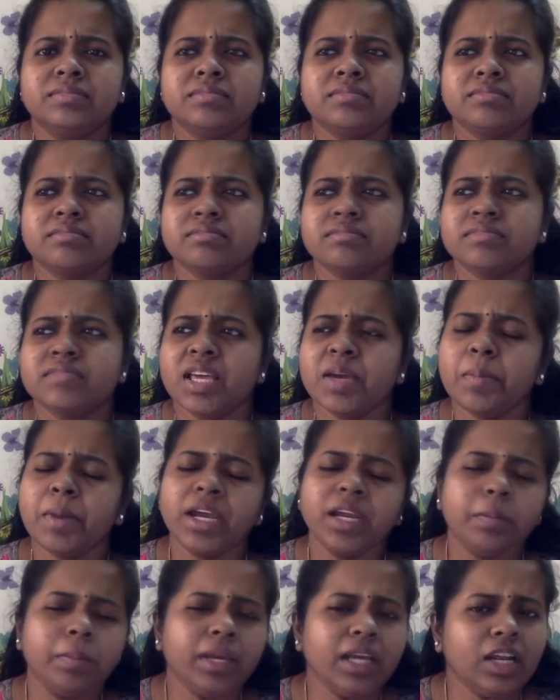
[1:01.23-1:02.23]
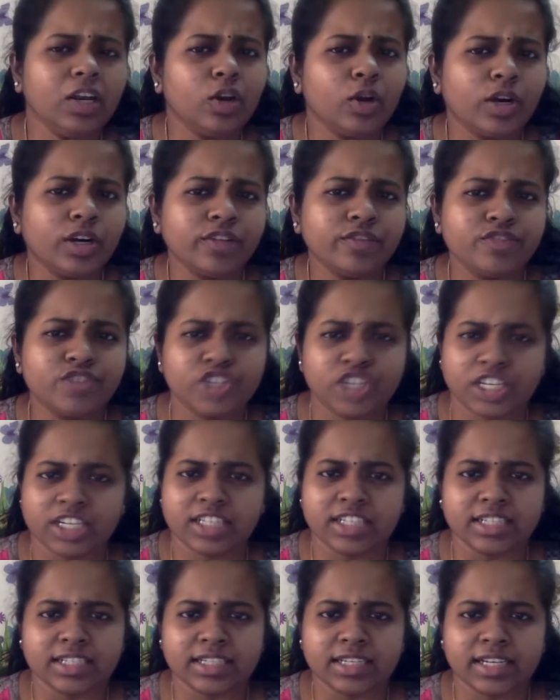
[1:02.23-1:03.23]
there might be a lot of
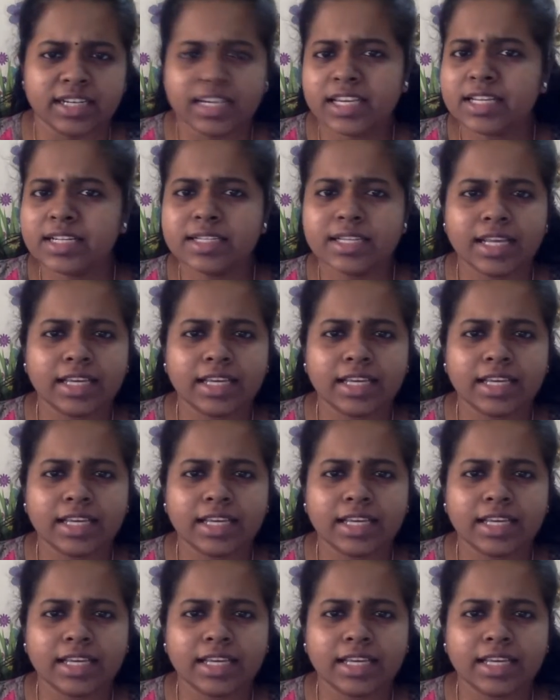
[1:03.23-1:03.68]
children, right? Like